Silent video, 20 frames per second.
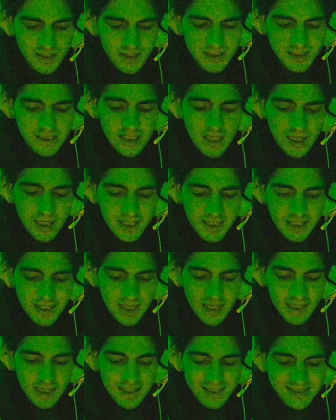Donnie
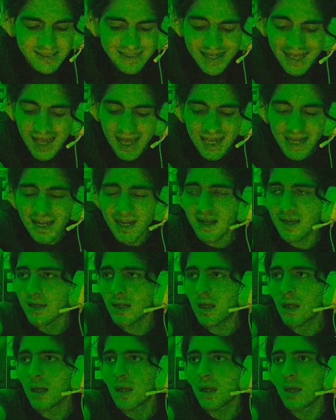Yen is Kane.
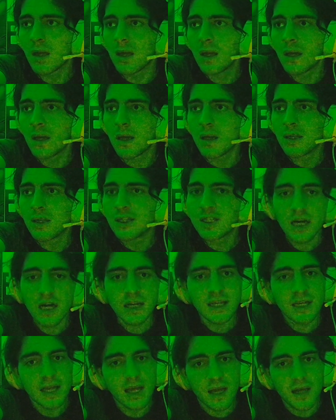
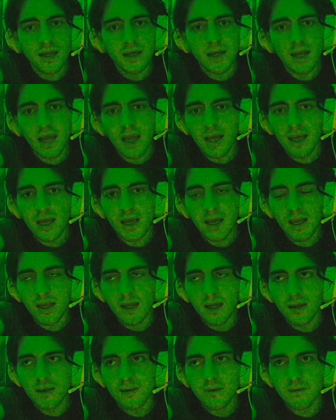Donnie Yen,
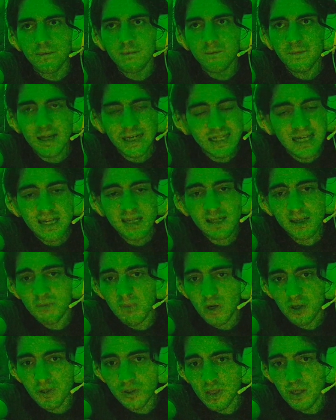a fantastic
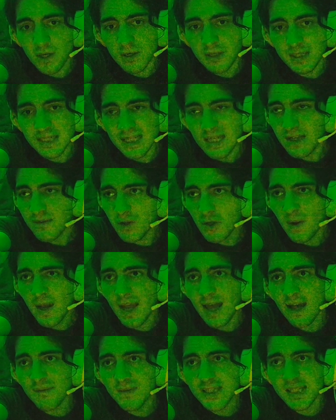martial artist. Even though I
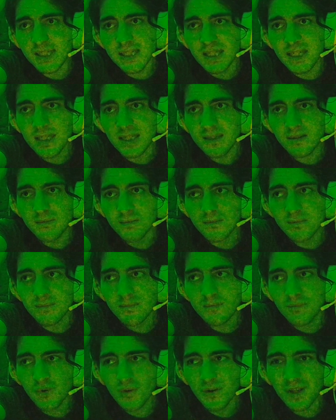haven't seen
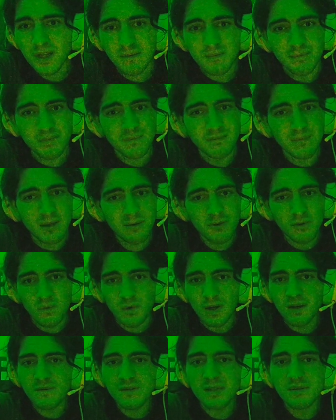more than maybe
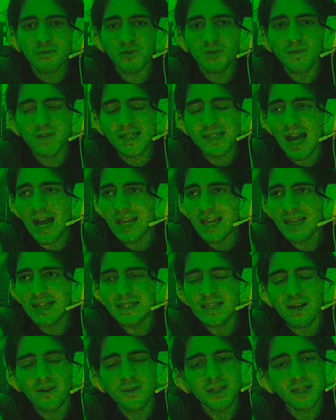one of his movies, I can
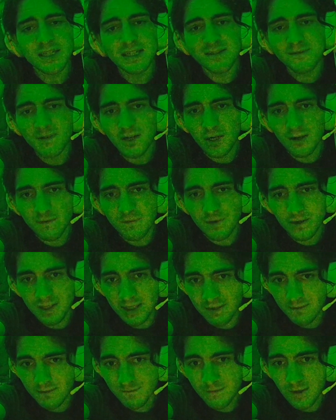tell that he's very
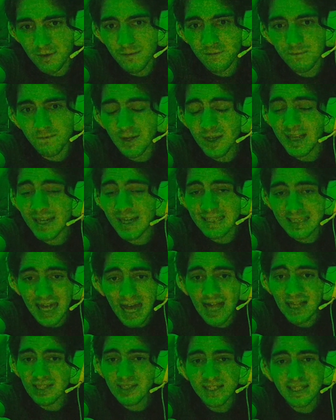fucking
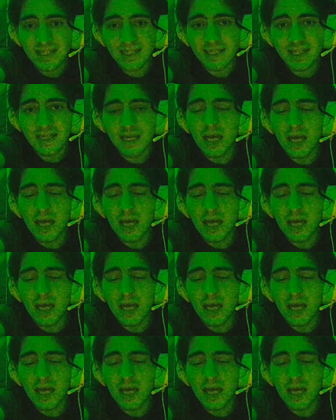talented.